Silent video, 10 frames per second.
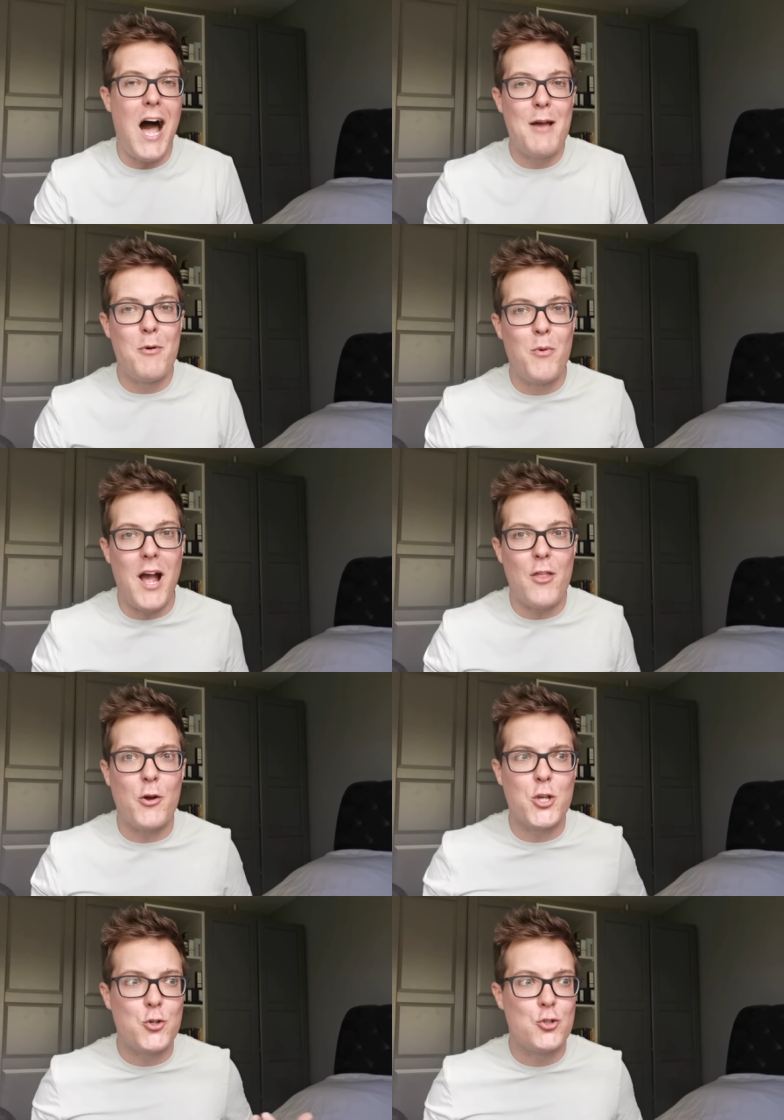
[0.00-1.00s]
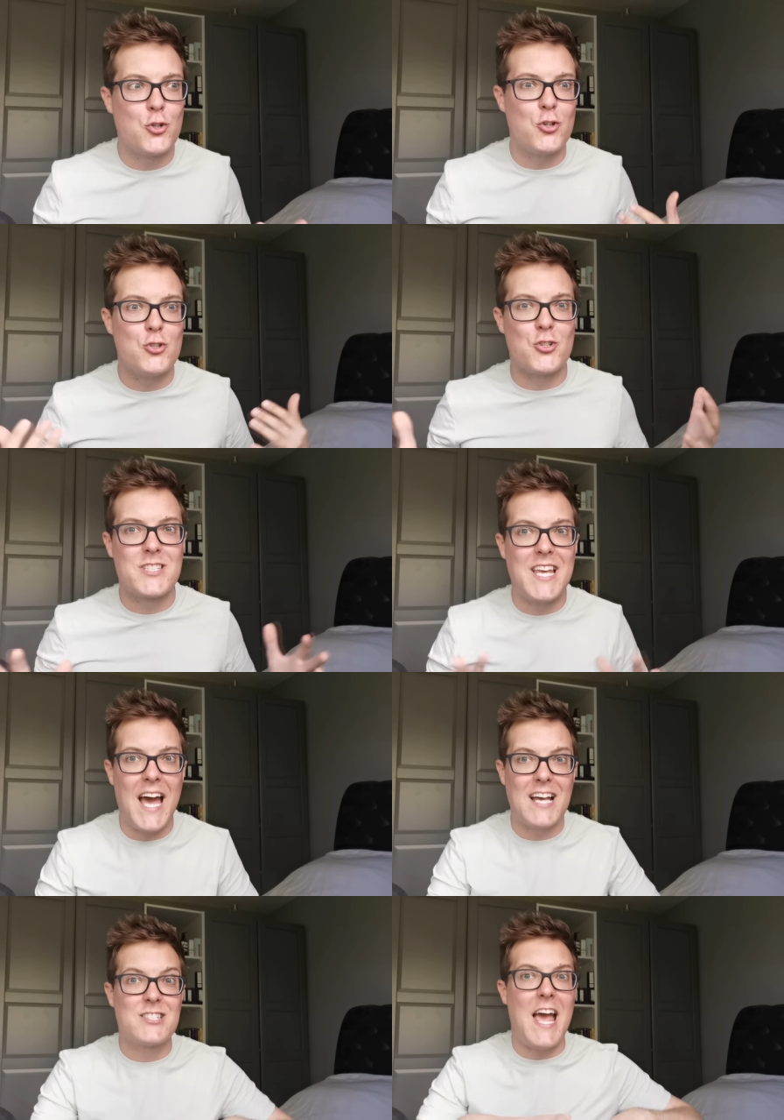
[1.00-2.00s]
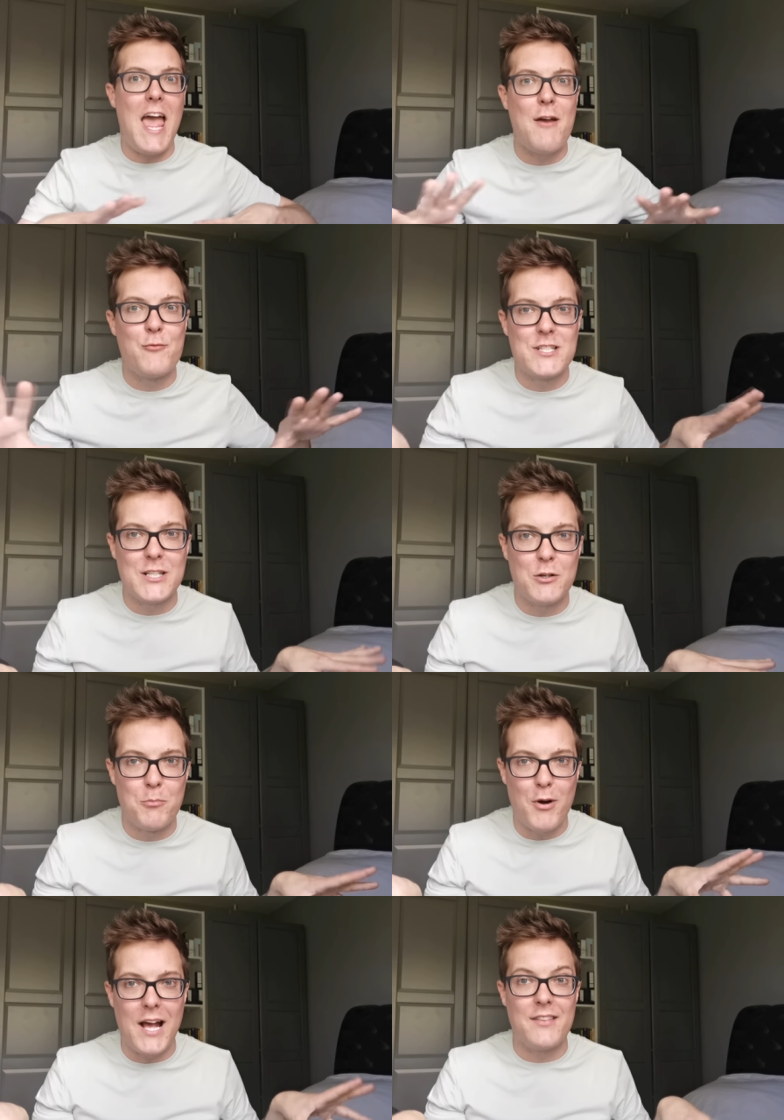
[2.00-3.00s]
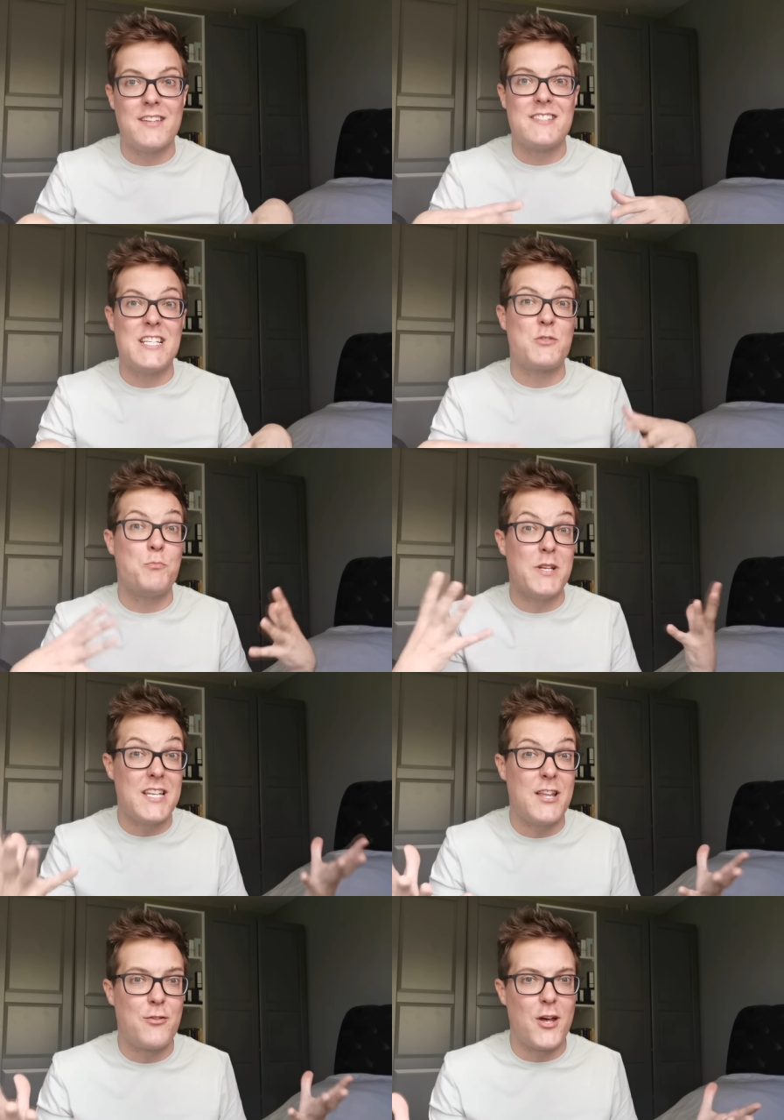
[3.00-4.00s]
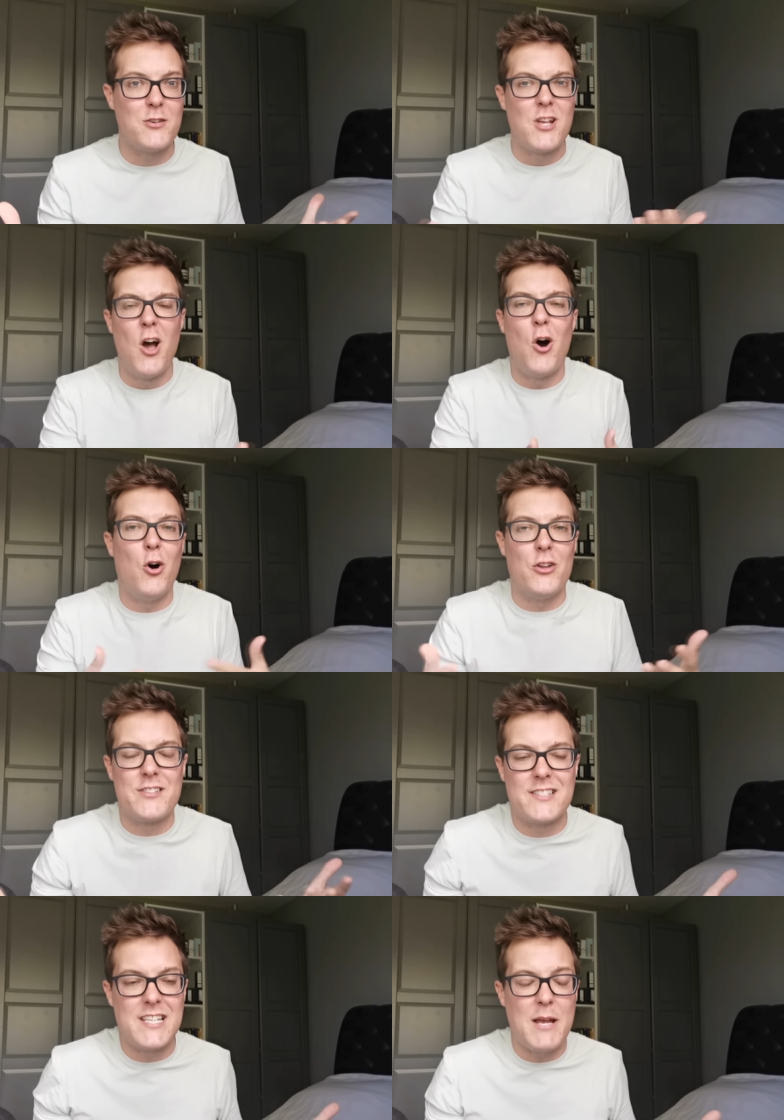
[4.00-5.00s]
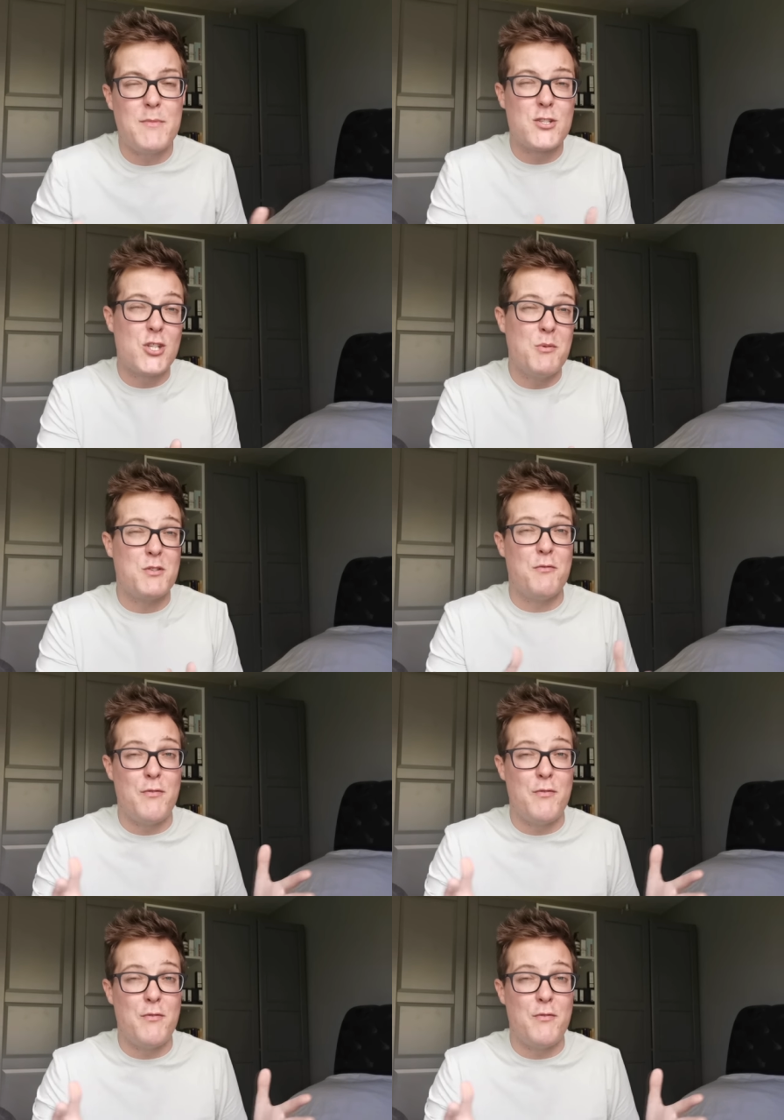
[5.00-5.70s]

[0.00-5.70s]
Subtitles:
I'm aware that you shouldn't just cast every single brand that sits beneath those all as the same. There's so much